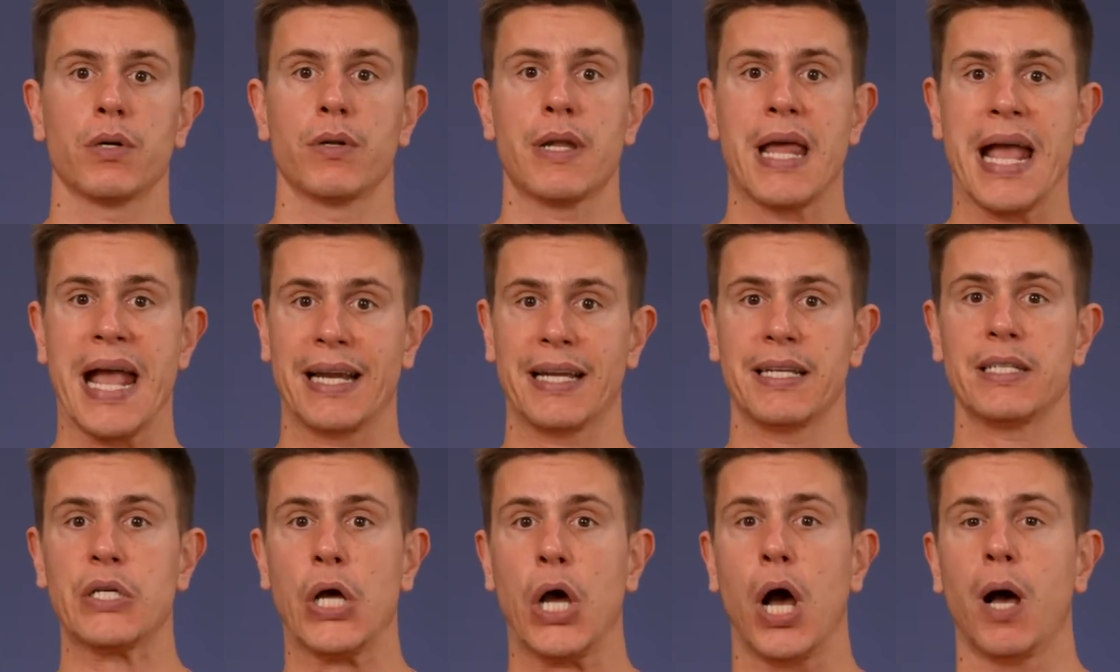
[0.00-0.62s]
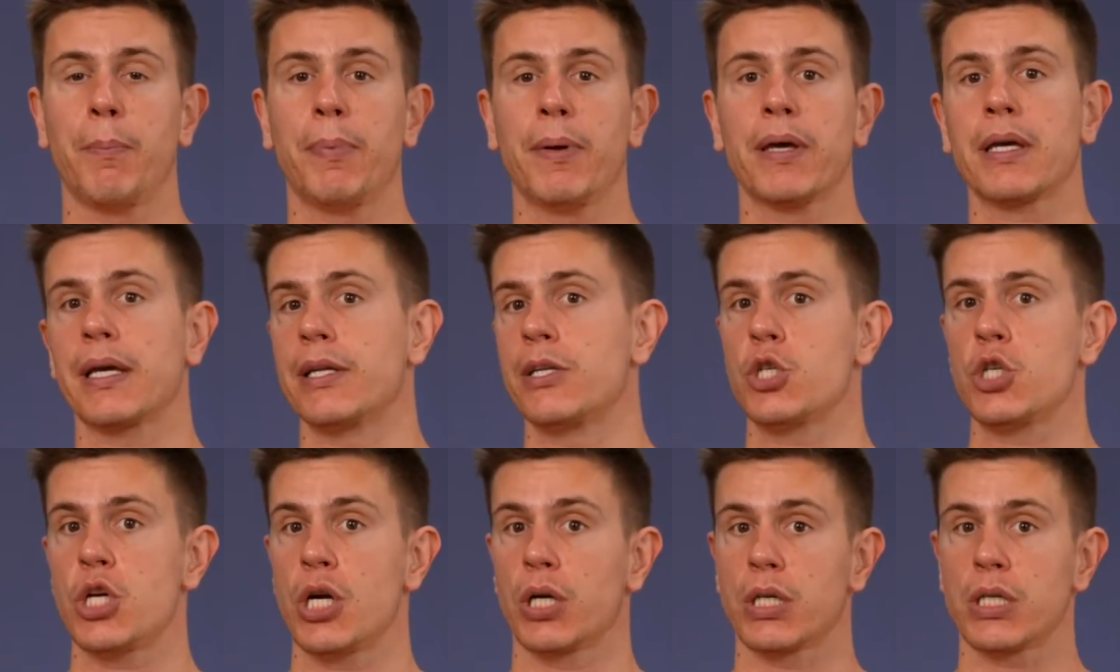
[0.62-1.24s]
on any topic
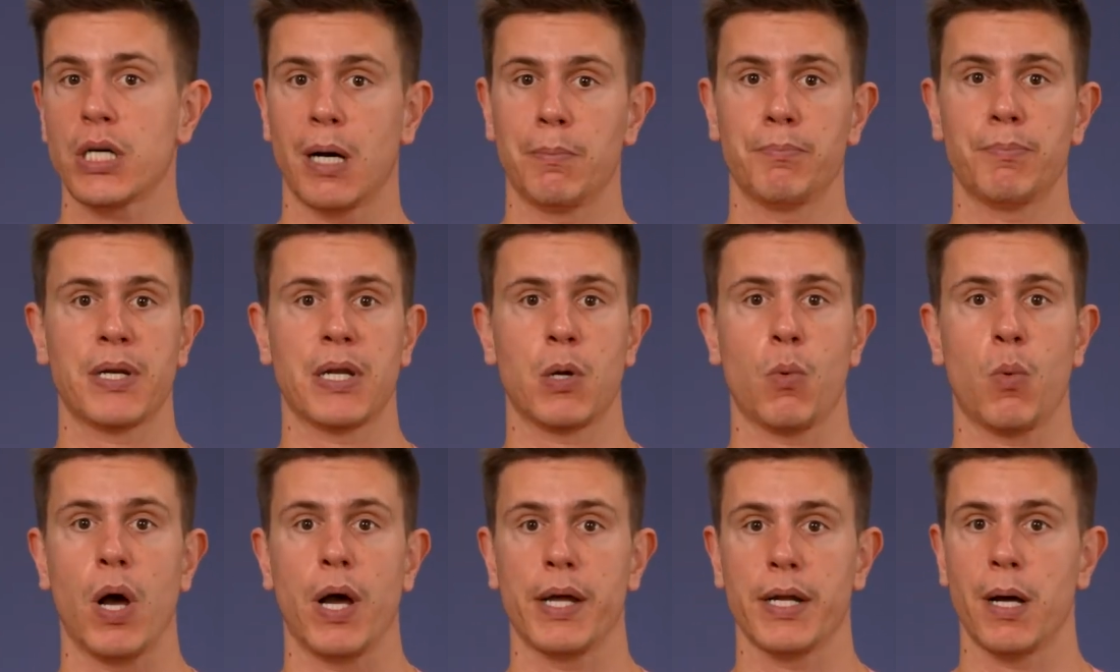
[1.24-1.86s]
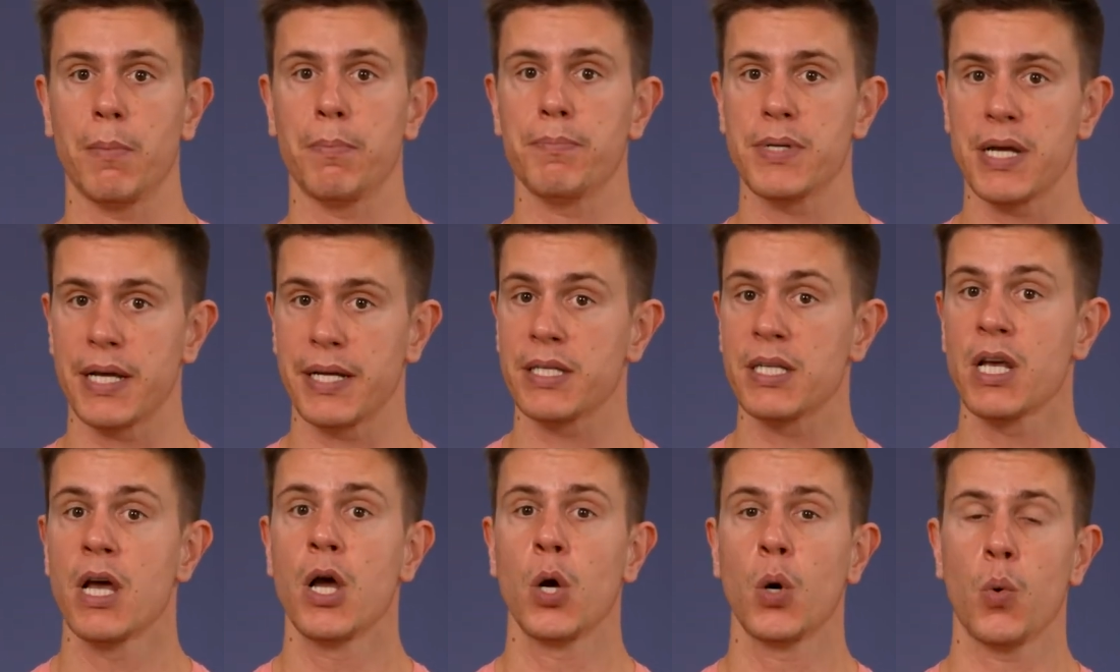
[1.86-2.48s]
and share company-wide
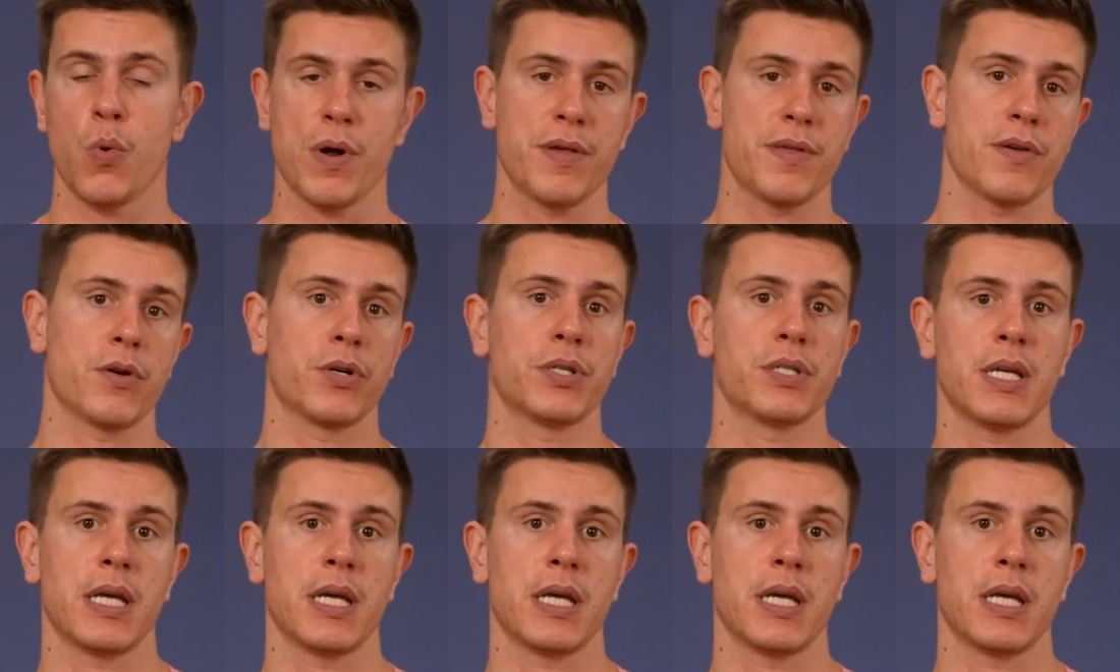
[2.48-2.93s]
updates with your